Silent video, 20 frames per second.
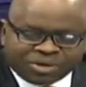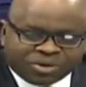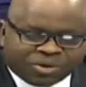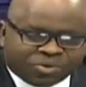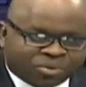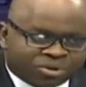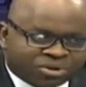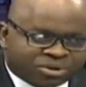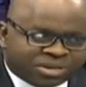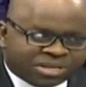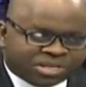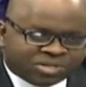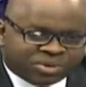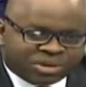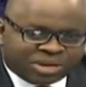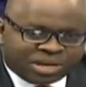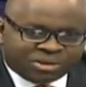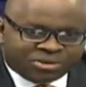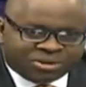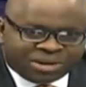your worry is
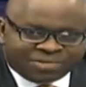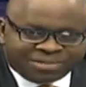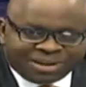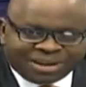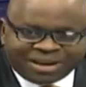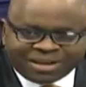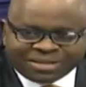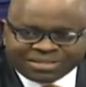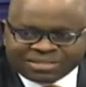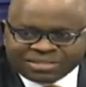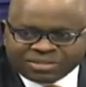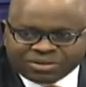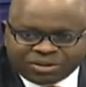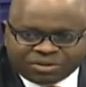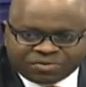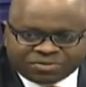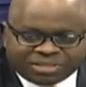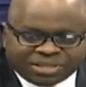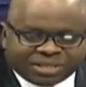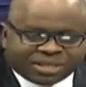whether you have guaranteed
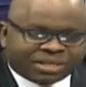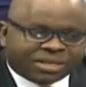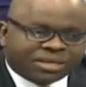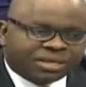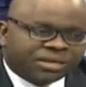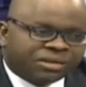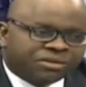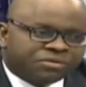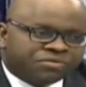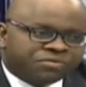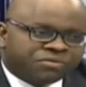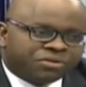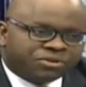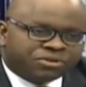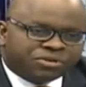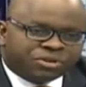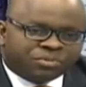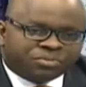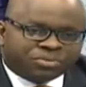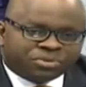offtake for
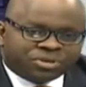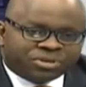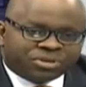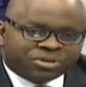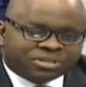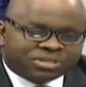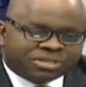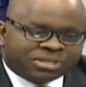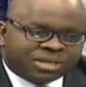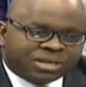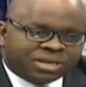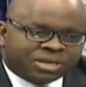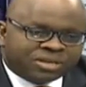your products.